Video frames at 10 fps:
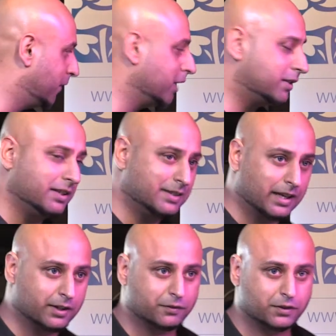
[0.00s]
Firstly, he's
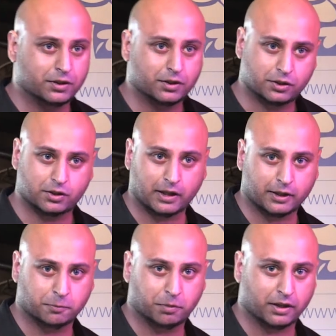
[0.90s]
head of the Digital
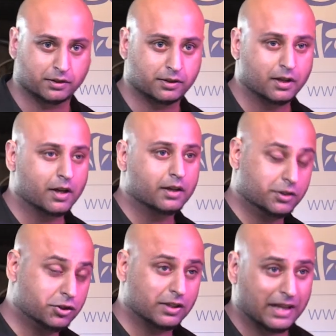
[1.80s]

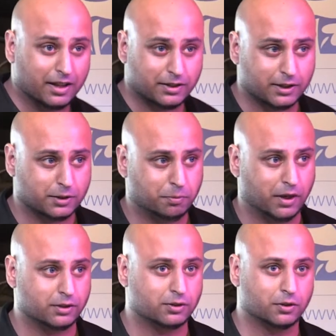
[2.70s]
Health
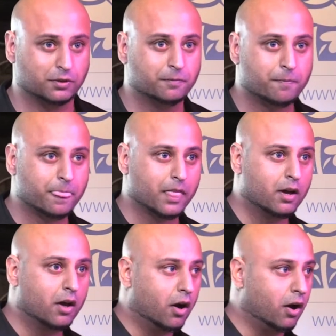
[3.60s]
Enterprise Zone.
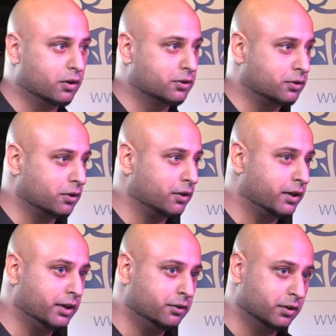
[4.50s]
Also,
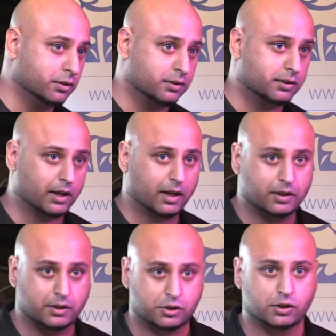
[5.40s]
he runs
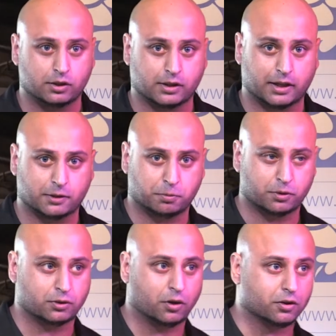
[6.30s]
Digital
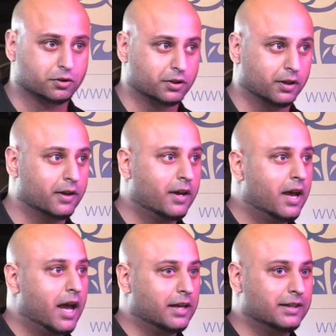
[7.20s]
Catapult Yorkshire,
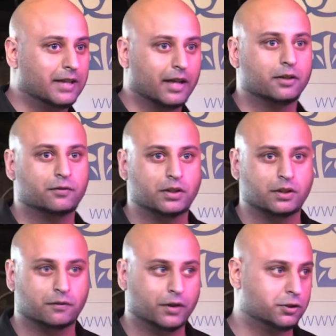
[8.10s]
and he's head of the
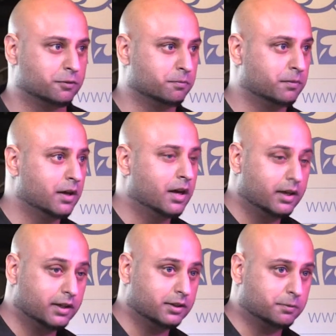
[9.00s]
innovation.
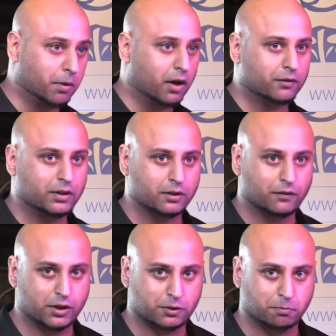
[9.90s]
He's part of the
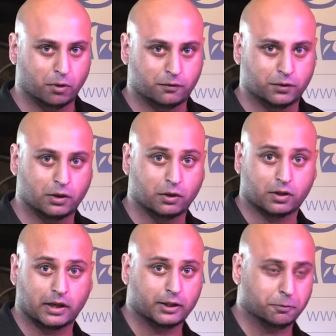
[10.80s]
innovation board for the
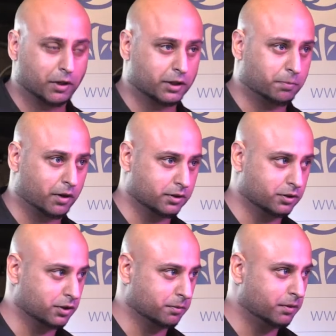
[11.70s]
local enterprise
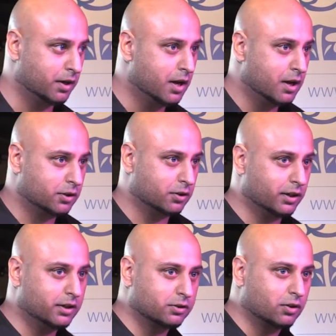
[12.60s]
partnership. So
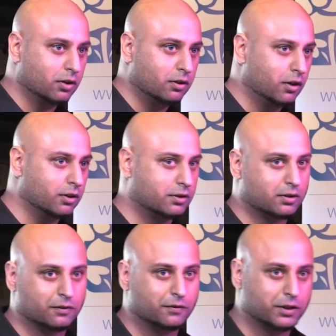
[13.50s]
Ian's got lots
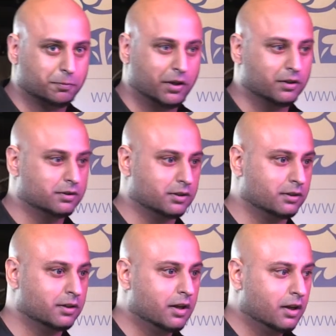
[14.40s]
of experience
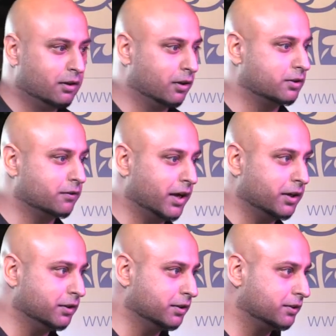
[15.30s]
in lots of
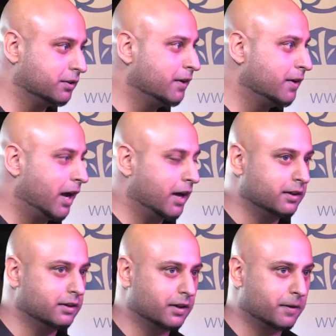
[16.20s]
areas,
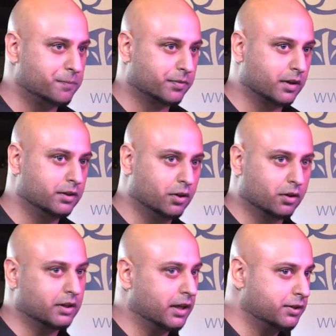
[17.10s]
and the
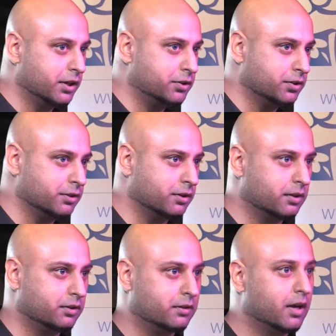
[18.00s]

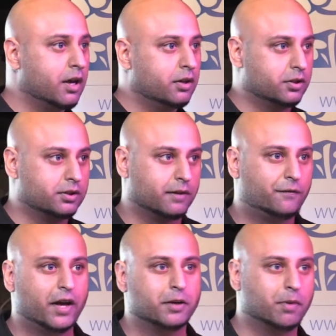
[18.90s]
organisation, there's a
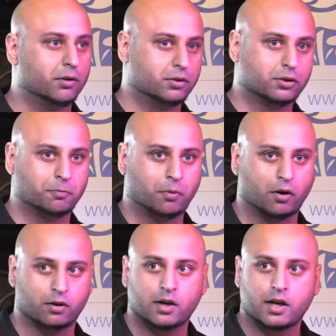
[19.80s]
fair amount to
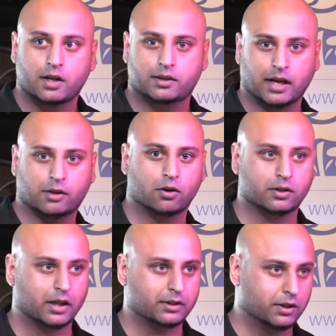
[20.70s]
support tech
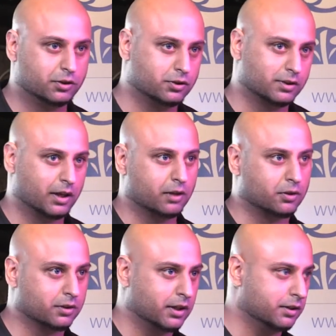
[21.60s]
organisations and health
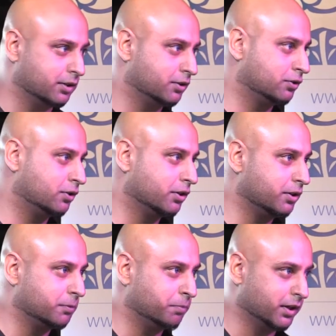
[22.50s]
organisations
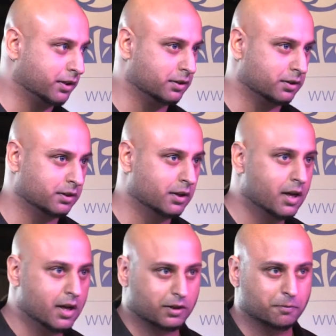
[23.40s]
looking to break into
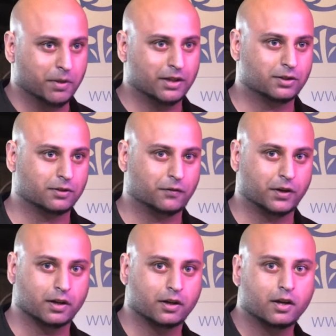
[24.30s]
the main
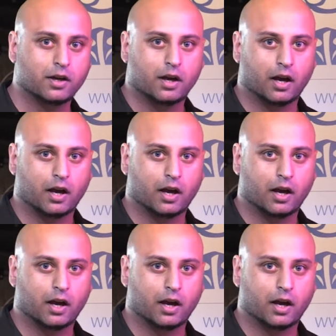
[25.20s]
sphere